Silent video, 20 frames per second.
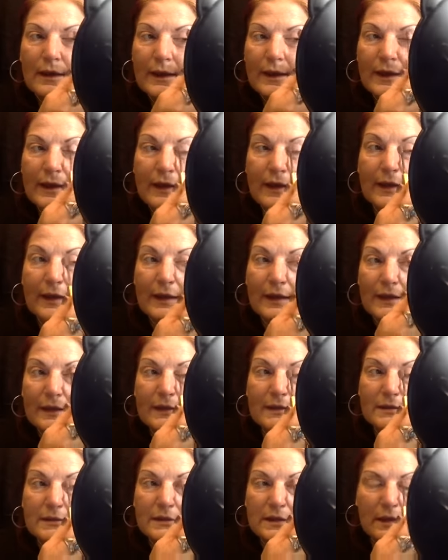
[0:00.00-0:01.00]

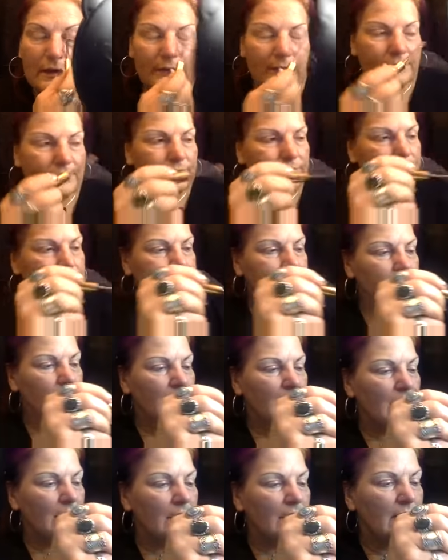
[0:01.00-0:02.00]
And
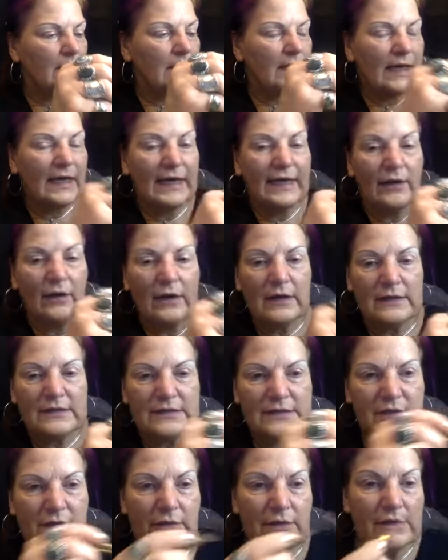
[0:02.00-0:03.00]
I
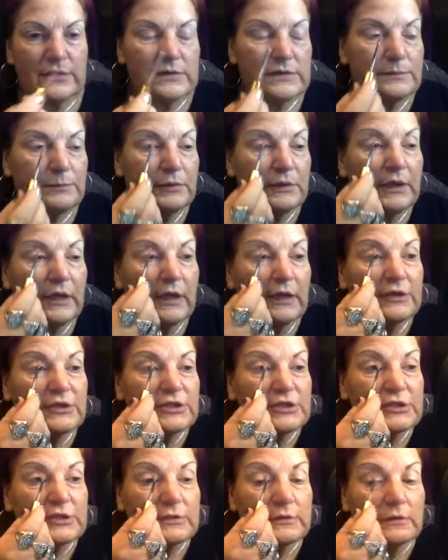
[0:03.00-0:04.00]
also use
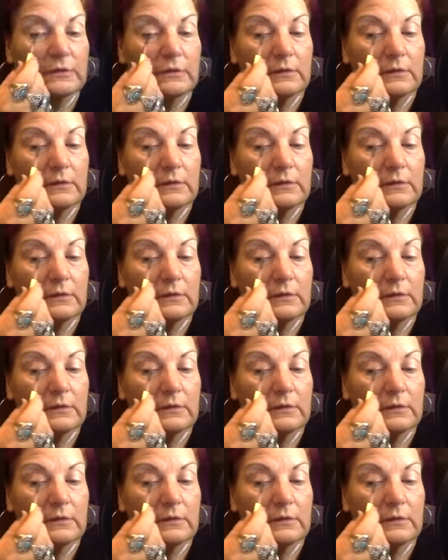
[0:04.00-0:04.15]
blush.